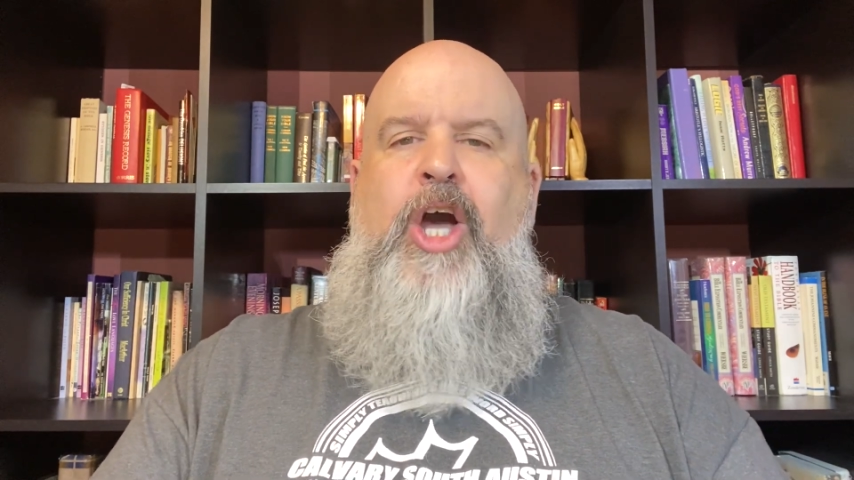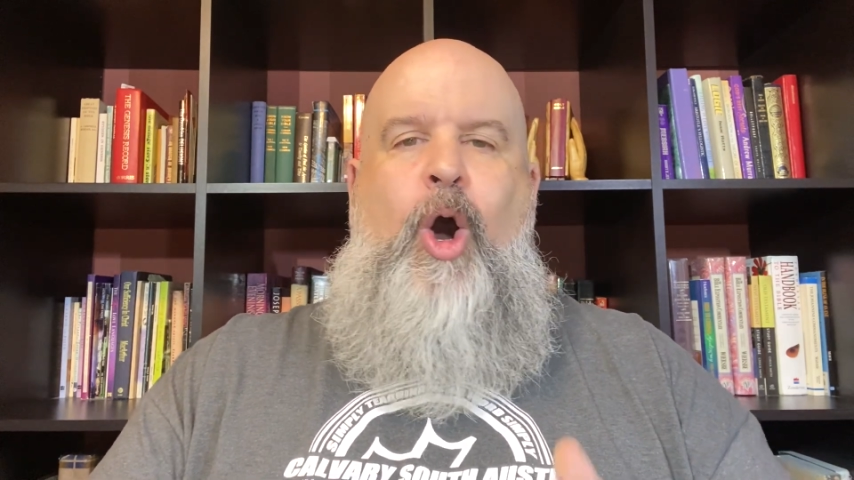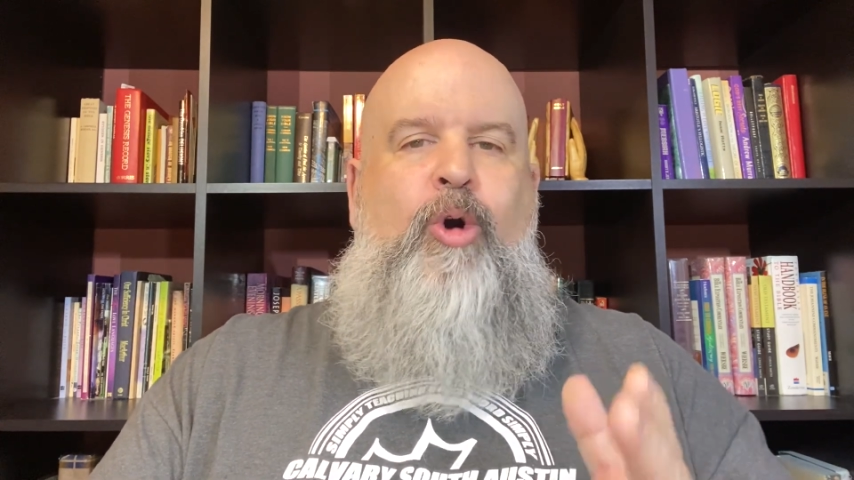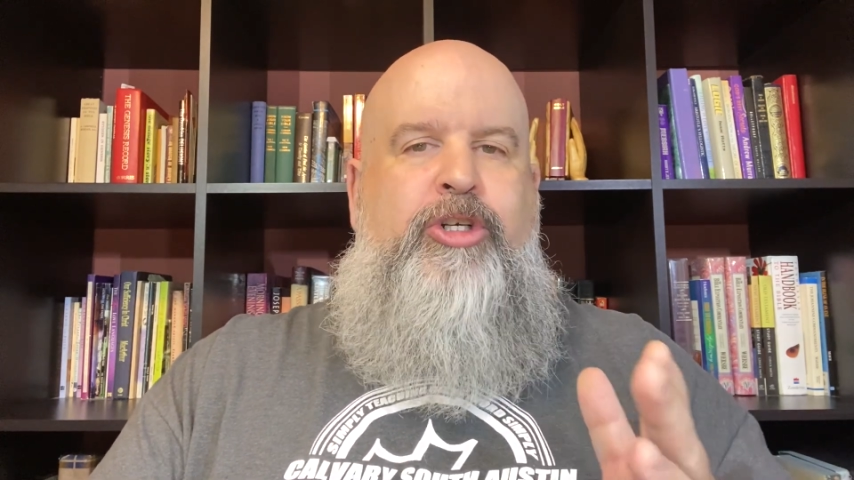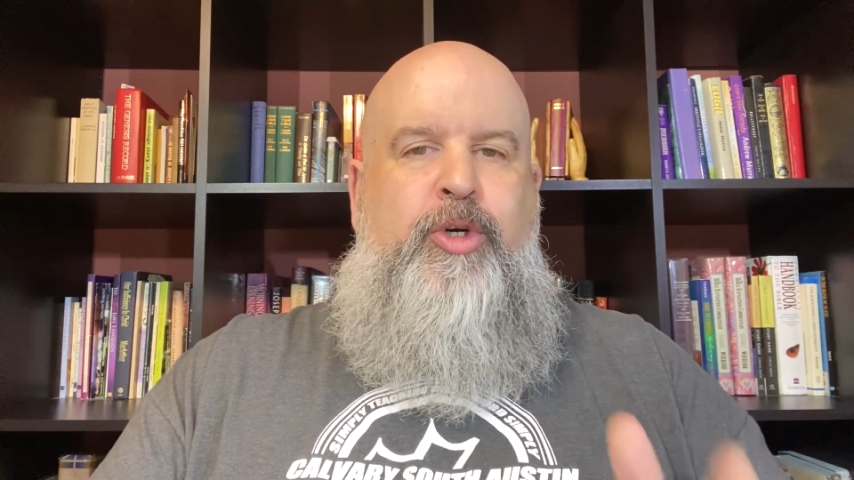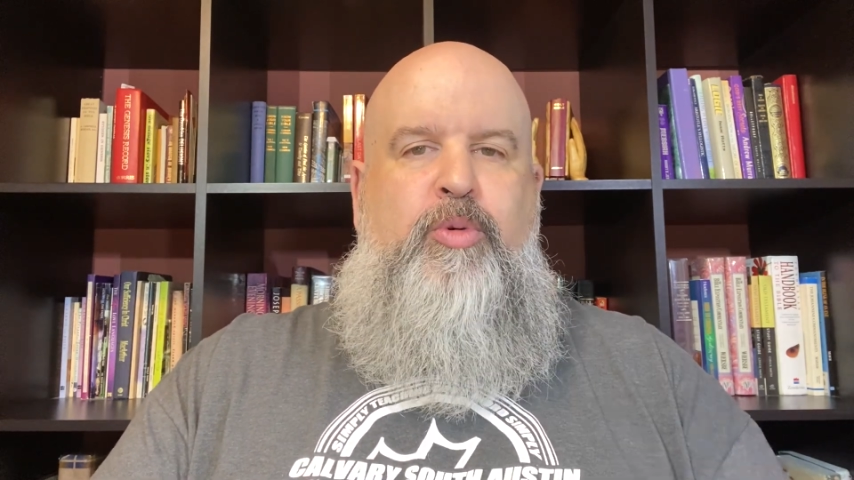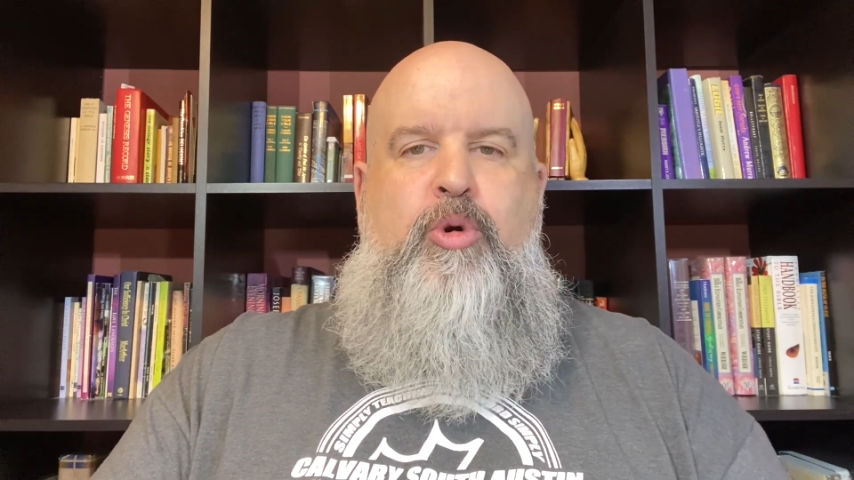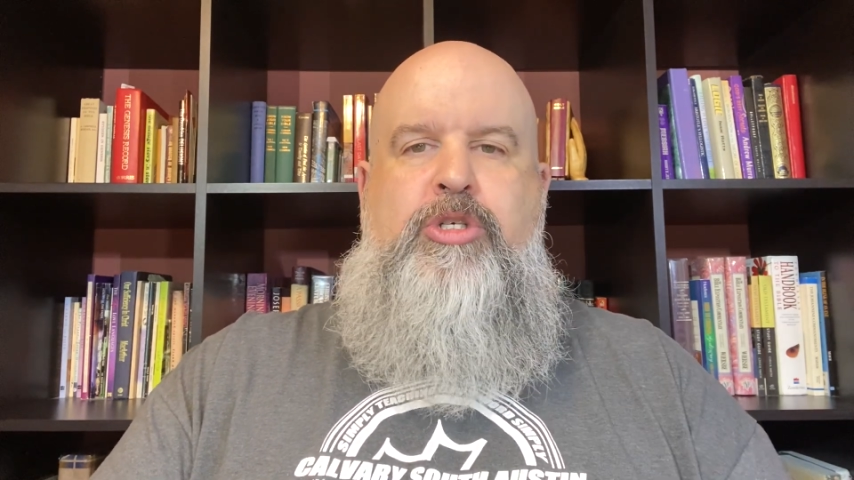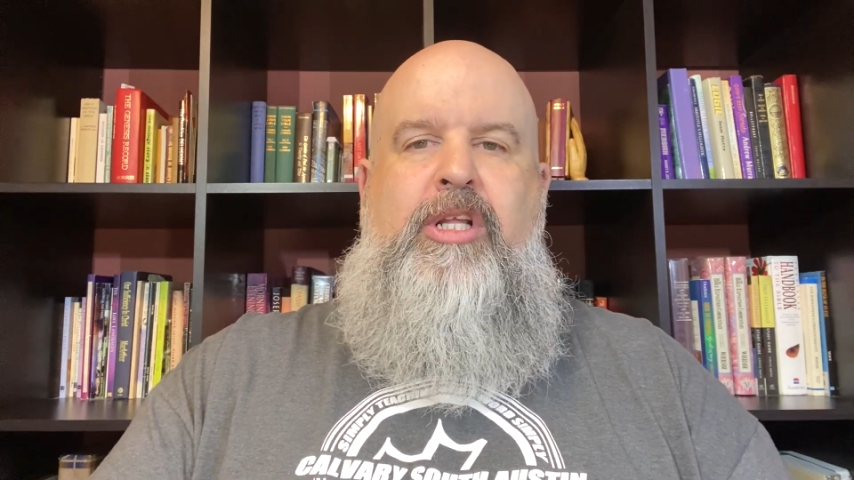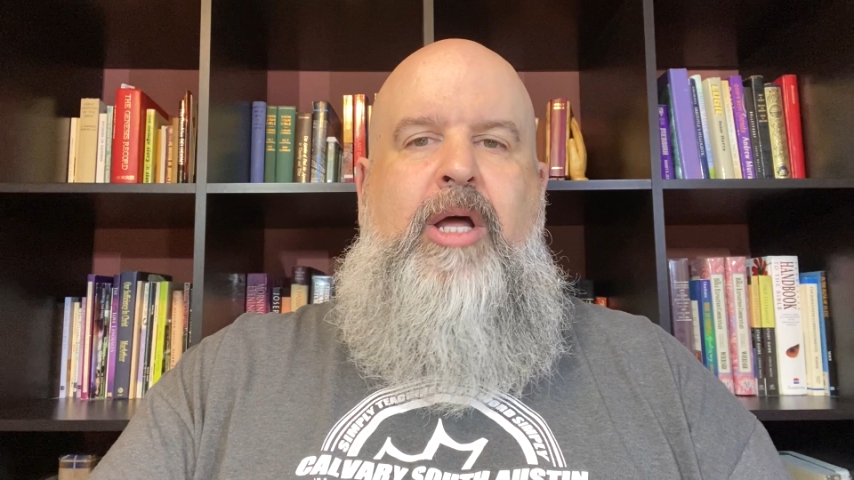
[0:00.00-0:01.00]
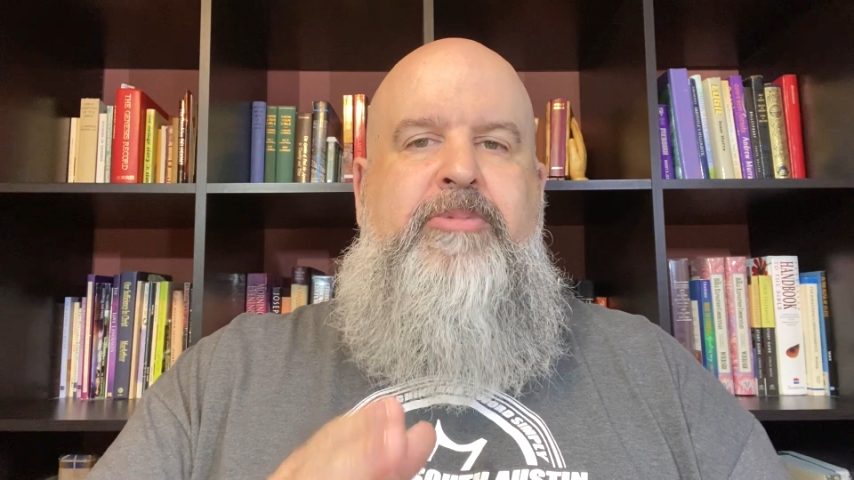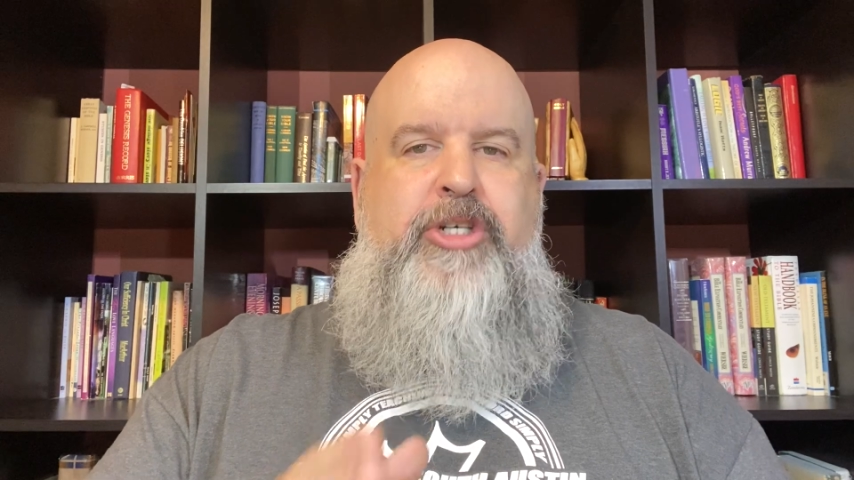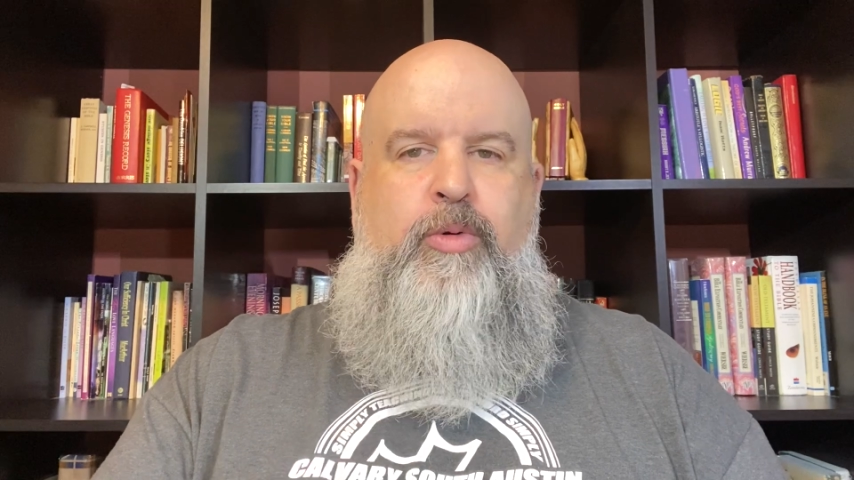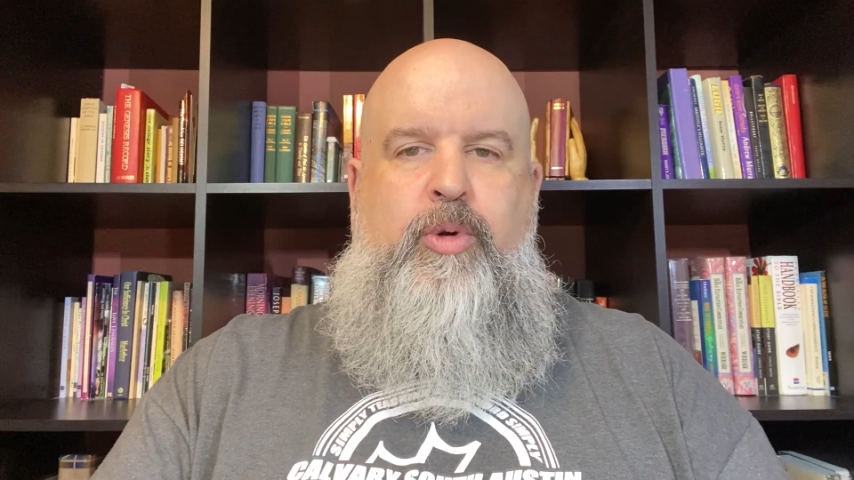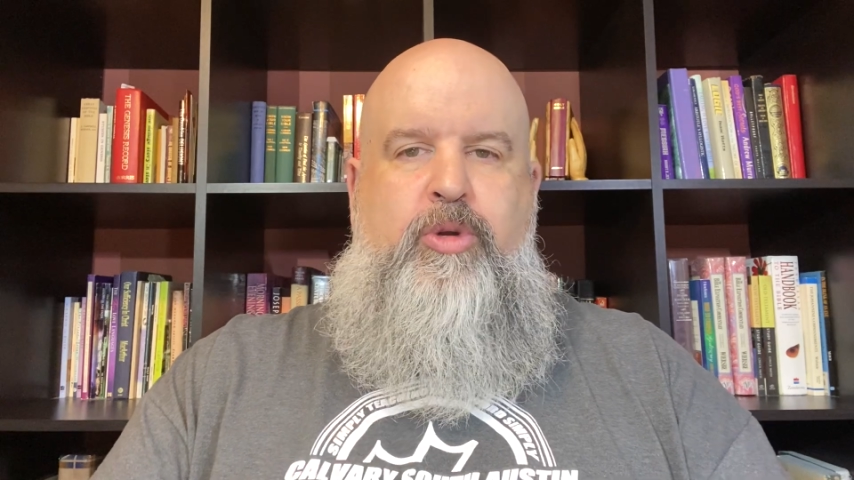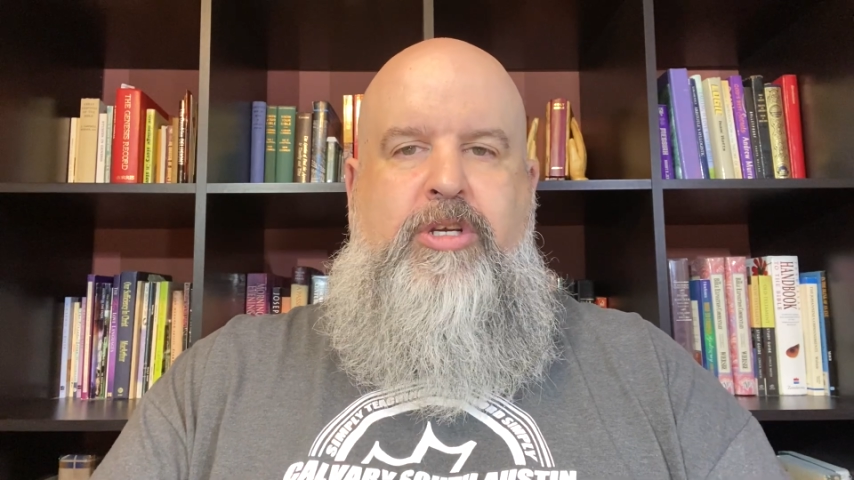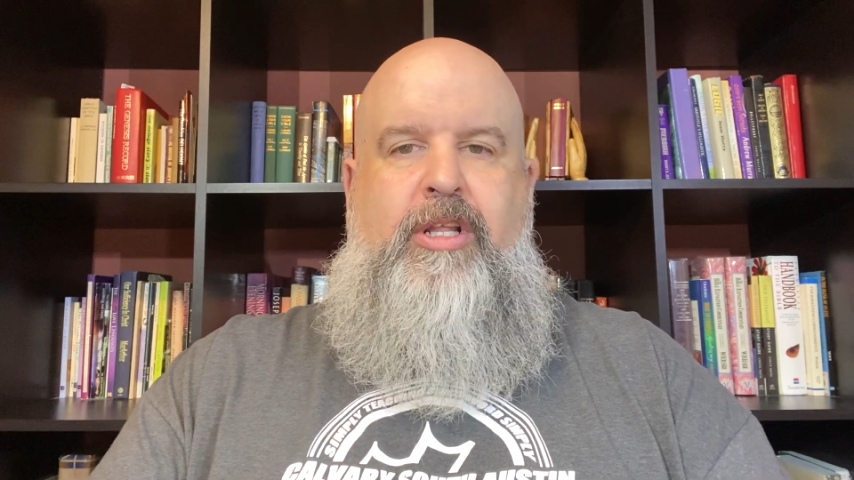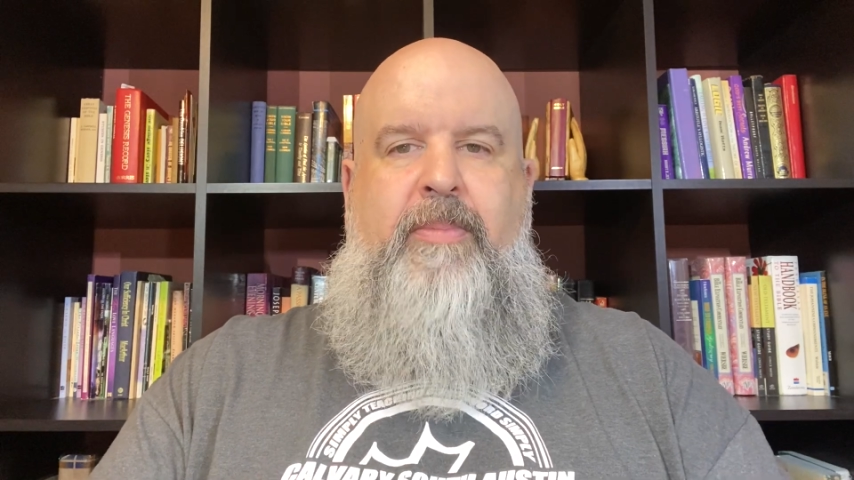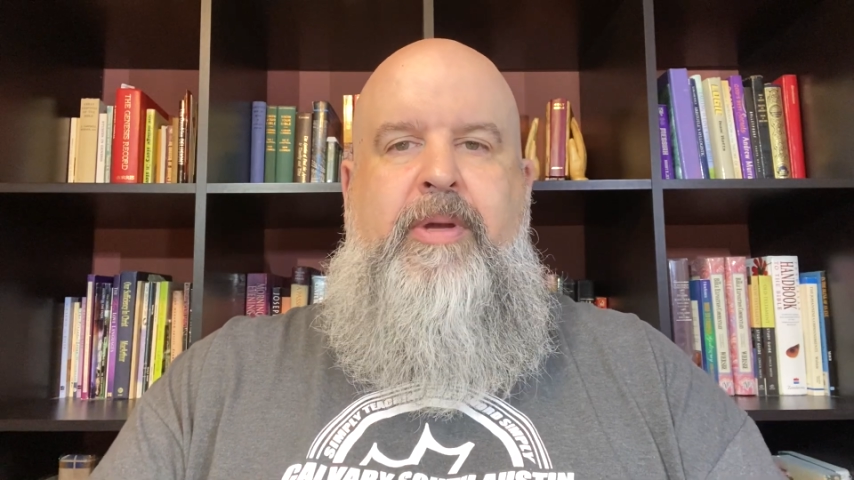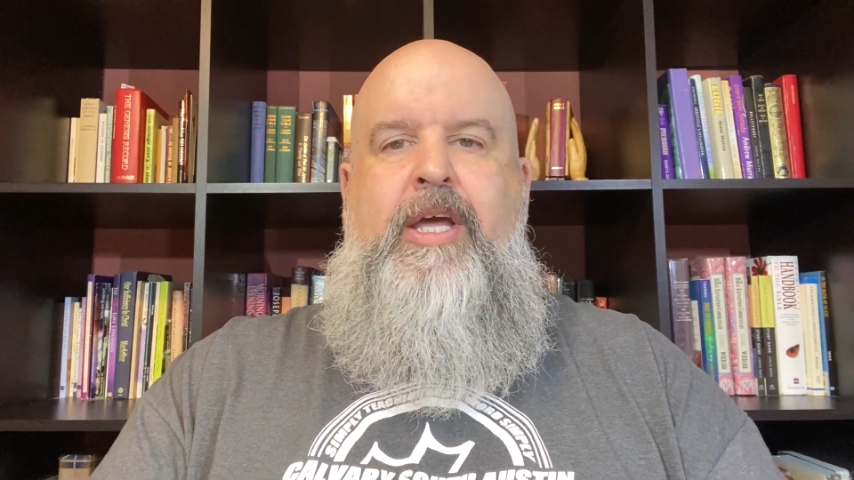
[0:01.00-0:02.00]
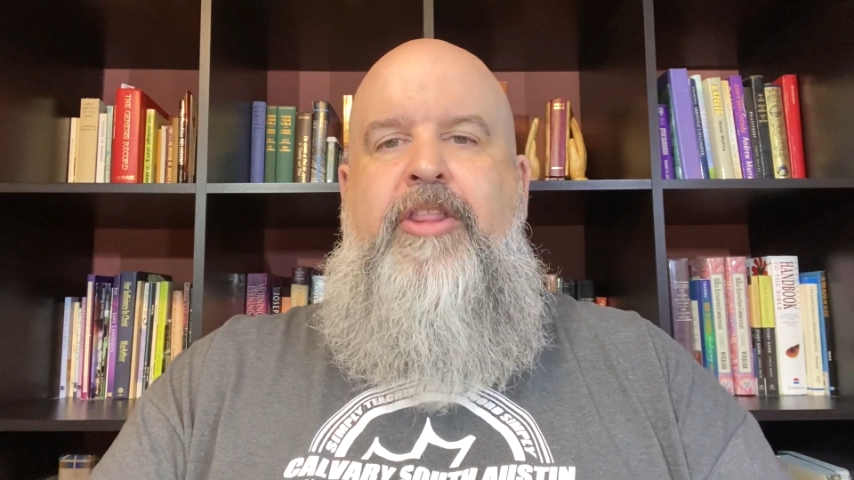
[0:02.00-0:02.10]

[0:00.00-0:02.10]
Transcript: "O Jerusalem, Jerusalem,